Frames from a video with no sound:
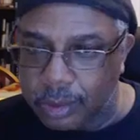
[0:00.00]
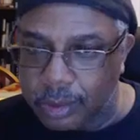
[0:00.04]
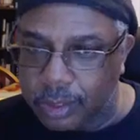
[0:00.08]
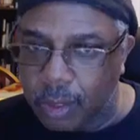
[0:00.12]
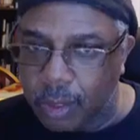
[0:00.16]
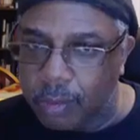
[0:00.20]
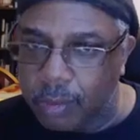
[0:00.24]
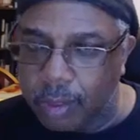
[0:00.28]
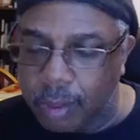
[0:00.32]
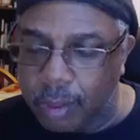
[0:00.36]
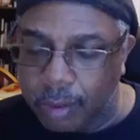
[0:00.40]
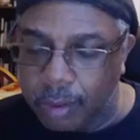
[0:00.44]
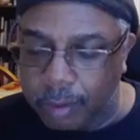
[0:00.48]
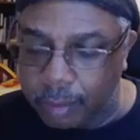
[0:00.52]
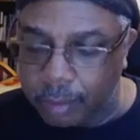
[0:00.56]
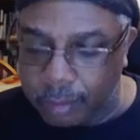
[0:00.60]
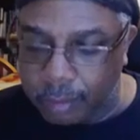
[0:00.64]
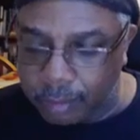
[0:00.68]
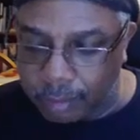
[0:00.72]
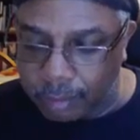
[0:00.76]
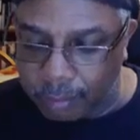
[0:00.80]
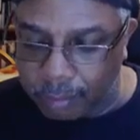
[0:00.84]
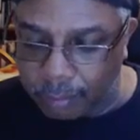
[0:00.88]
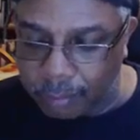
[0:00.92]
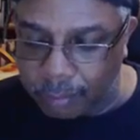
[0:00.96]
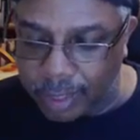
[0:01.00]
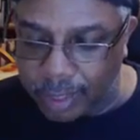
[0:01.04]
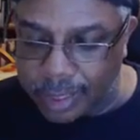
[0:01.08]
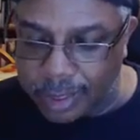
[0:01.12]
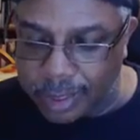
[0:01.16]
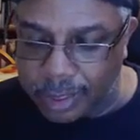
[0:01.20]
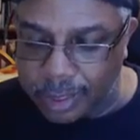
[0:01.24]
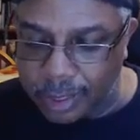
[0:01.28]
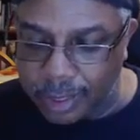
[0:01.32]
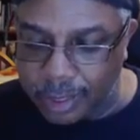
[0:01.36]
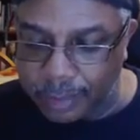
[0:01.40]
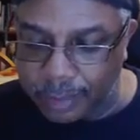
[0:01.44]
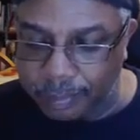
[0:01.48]
Don't hurt her, Ray
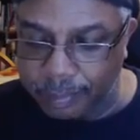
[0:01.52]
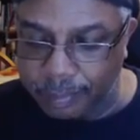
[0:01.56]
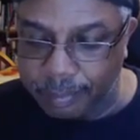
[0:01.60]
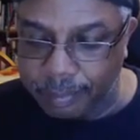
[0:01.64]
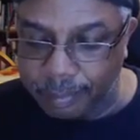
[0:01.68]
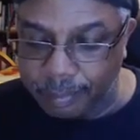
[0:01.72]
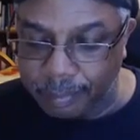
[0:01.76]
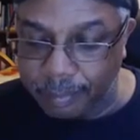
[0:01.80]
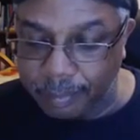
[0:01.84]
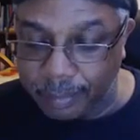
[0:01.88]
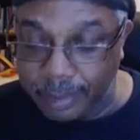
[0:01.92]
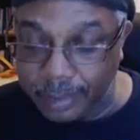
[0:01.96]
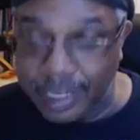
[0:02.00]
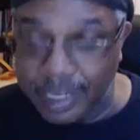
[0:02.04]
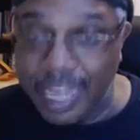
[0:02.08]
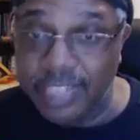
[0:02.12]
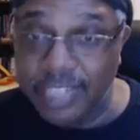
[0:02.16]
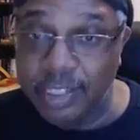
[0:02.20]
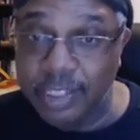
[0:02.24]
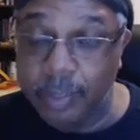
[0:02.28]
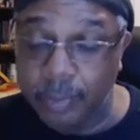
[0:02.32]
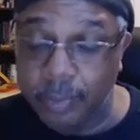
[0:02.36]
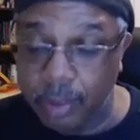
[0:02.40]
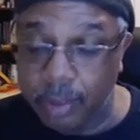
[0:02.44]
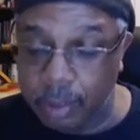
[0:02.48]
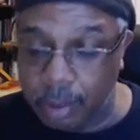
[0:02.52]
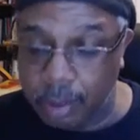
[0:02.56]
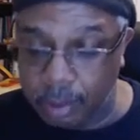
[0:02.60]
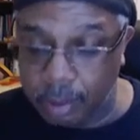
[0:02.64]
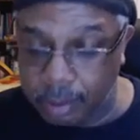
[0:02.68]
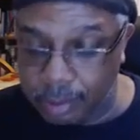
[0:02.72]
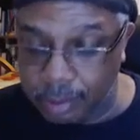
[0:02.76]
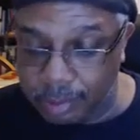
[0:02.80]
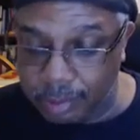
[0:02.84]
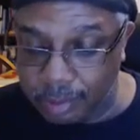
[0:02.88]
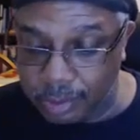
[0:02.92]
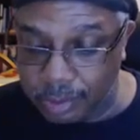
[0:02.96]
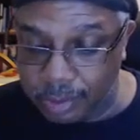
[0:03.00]
said. That's up to
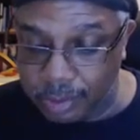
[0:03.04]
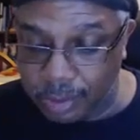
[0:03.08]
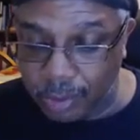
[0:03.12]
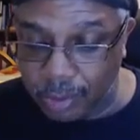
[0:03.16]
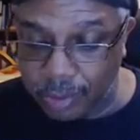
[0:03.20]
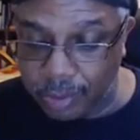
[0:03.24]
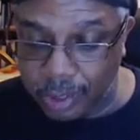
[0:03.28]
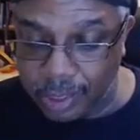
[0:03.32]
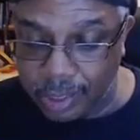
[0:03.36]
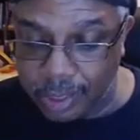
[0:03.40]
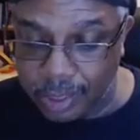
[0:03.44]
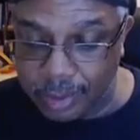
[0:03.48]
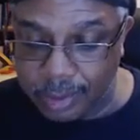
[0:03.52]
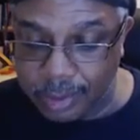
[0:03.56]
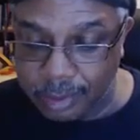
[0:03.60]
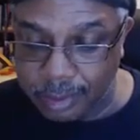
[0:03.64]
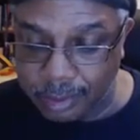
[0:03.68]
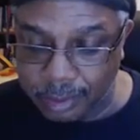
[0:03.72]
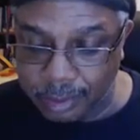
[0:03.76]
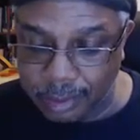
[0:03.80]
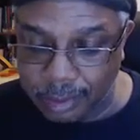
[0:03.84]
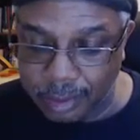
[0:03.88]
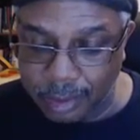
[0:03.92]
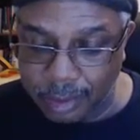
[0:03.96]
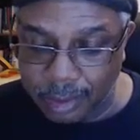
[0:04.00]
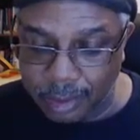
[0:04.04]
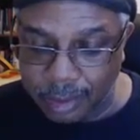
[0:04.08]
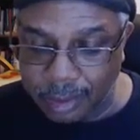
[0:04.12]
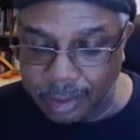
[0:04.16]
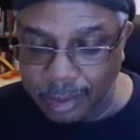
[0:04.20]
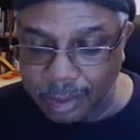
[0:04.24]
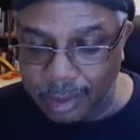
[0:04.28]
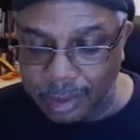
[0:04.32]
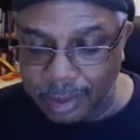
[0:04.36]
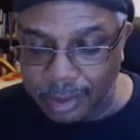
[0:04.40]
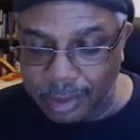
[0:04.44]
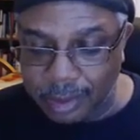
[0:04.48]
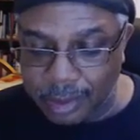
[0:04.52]
her, Tony answered.
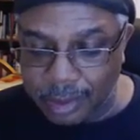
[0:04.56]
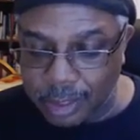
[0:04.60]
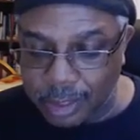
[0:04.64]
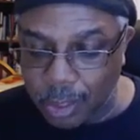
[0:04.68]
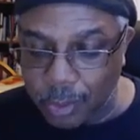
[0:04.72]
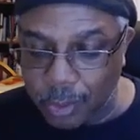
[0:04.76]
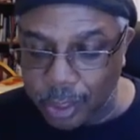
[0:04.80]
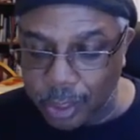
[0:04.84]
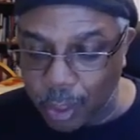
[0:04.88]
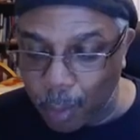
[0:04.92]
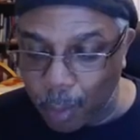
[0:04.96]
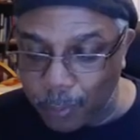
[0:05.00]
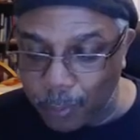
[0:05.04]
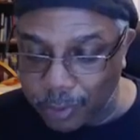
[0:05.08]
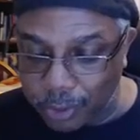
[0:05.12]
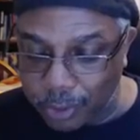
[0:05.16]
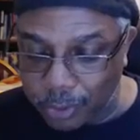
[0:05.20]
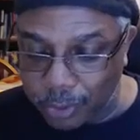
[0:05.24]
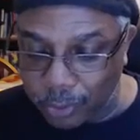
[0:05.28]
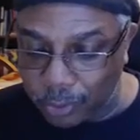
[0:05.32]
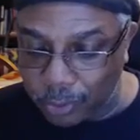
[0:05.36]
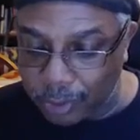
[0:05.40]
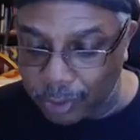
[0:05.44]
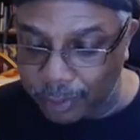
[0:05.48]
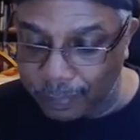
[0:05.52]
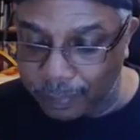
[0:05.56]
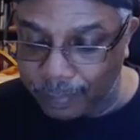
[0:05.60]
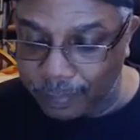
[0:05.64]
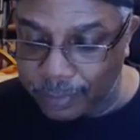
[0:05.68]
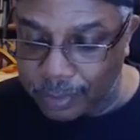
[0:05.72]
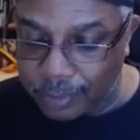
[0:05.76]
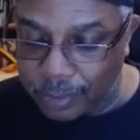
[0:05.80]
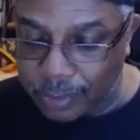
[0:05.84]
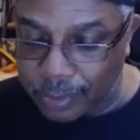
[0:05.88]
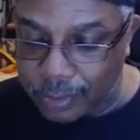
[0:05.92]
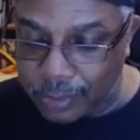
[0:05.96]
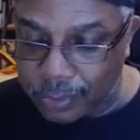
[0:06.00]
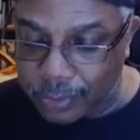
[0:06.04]
Tony opened the door.
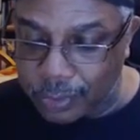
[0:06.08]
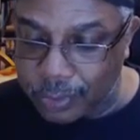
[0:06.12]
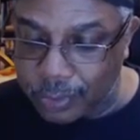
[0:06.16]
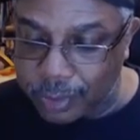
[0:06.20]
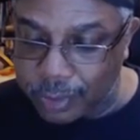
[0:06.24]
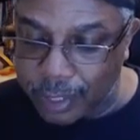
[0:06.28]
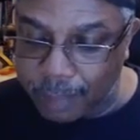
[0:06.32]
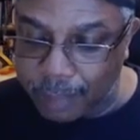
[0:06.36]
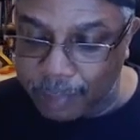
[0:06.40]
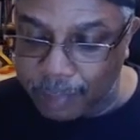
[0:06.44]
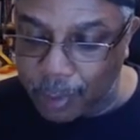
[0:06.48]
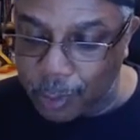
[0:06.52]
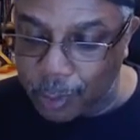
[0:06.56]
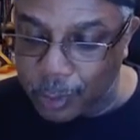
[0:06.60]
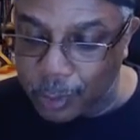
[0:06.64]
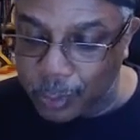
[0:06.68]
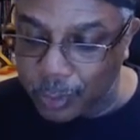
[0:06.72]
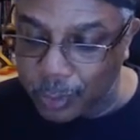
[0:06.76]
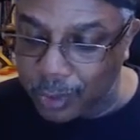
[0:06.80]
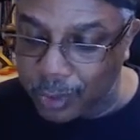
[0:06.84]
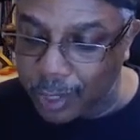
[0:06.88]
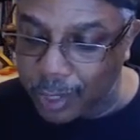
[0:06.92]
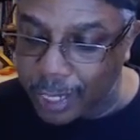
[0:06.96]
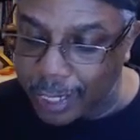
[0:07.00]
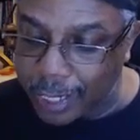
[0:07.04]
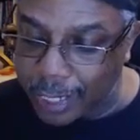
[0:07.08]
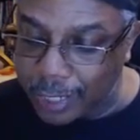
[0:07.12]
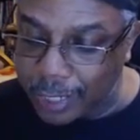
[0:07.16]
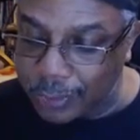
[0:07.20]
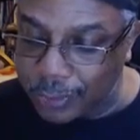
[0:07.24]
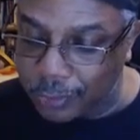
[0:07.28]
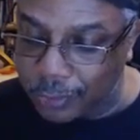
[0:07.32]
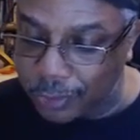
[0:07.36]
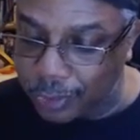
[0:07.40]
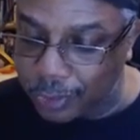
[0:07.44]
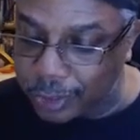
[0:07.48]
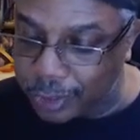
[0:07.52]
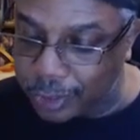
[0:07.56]
Suzette posed with her
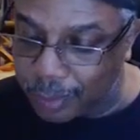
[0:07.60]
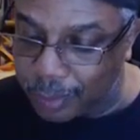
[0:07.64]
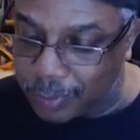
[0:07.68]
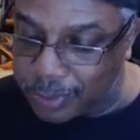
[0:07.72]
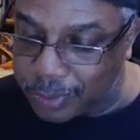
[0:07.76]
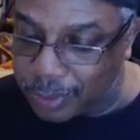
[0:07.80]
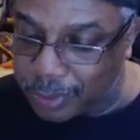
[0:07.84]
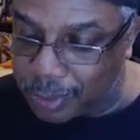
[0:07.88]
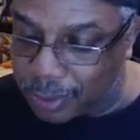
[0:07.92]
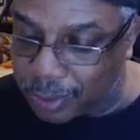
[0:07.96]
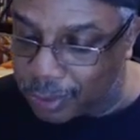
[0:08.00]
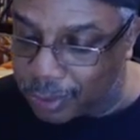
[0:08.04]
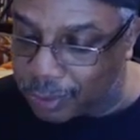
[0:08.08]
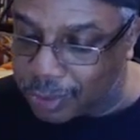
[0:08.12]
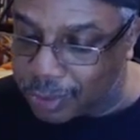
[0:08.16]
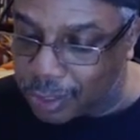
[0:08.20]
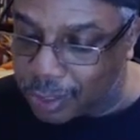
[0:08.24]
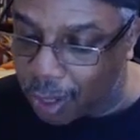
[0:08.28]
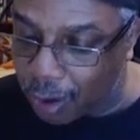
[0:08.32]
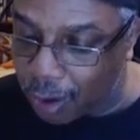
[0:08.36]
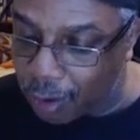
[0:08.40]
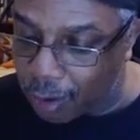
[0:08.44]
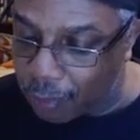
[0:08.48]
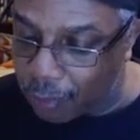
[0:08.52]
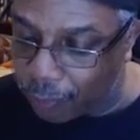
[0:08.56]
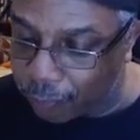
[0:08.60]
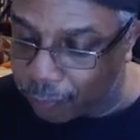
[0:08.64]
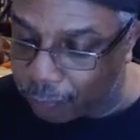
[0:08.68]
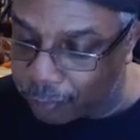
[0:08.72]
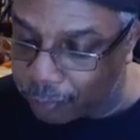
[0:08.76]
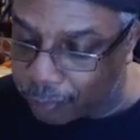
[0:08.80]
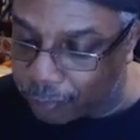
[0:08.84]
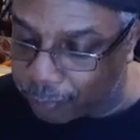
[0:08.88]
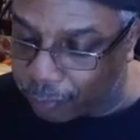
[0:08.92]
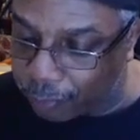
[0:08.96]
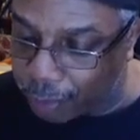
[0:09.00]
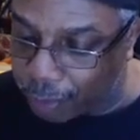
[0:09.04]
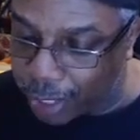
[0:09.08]
hands on her hips, her tall
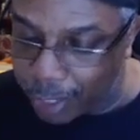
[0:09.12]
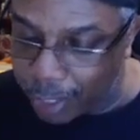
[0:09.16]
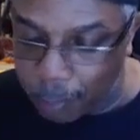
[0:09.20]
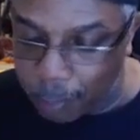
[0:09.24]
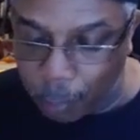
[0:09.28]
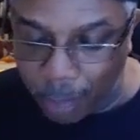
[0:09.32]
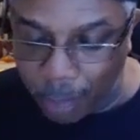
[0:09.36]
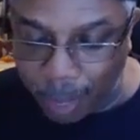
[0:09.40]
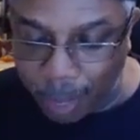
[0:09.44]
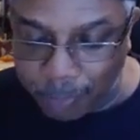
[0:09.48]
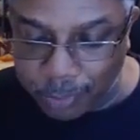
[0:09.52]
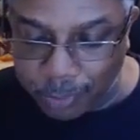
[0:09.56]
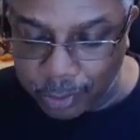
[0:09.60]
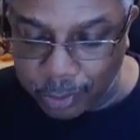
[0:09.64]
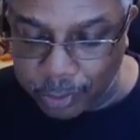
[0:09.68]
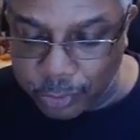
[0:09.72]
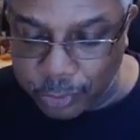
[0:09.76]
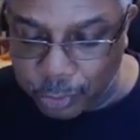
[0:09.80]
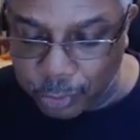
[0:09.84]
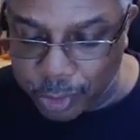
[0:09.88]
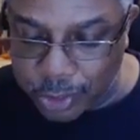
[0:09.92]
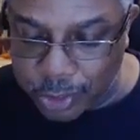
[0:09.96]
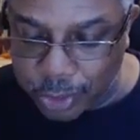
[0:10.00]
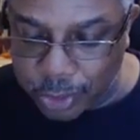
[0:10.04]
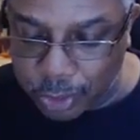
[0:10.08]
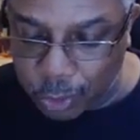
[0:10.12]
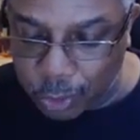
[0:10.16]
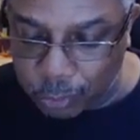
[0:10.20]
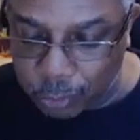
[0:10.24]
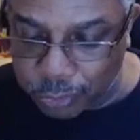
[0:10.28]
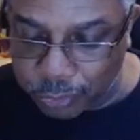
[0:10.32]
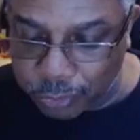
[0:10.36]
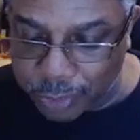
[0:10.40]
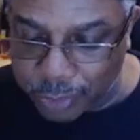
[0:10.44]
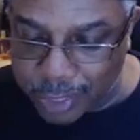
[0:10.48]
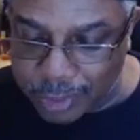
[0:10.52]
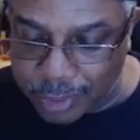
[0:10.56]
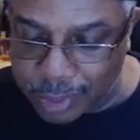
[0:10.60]
frame wrapped in a trench
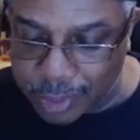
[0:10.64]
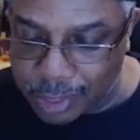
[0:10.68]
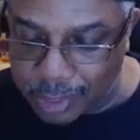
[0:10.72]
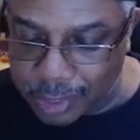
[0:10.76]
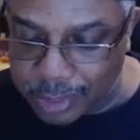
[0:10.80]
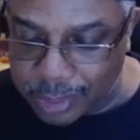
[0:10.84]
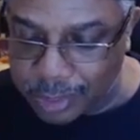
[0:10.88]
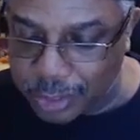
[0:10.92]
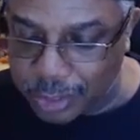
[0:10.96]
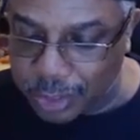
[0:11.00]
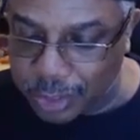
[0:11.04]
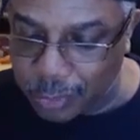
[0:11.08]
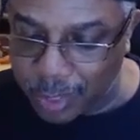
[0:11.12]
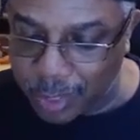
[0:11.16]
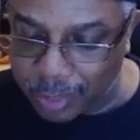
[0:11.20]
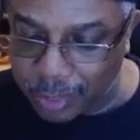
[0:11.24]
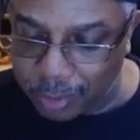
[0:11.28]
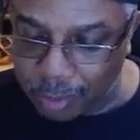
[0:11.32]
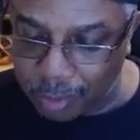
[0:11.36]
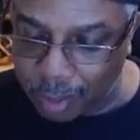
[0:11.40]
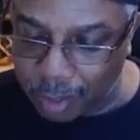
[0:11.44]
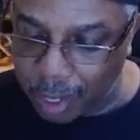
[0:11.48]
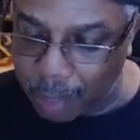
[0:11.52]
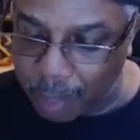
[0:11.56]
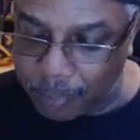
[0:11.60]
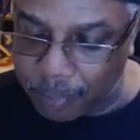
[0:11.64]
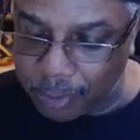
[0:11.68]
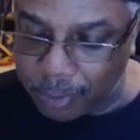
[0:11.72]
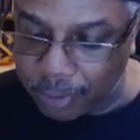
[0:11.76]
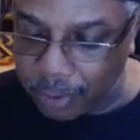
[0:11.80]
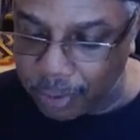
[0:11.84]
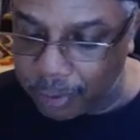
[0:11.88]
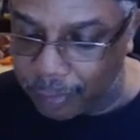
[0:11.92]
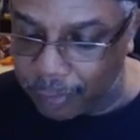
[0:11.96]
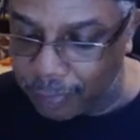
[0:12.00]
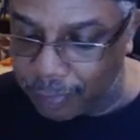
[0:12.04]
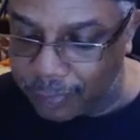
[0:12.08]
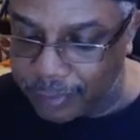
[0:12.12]
coat dress accentuating her ample
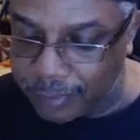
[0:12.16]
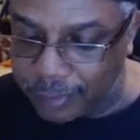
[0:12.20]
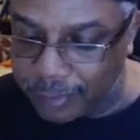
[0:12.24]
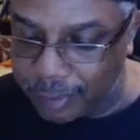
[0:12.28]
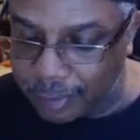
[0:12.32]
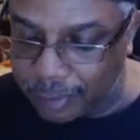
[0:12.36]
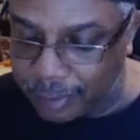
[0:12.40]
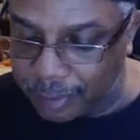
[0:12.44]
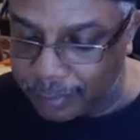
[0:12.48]
curves.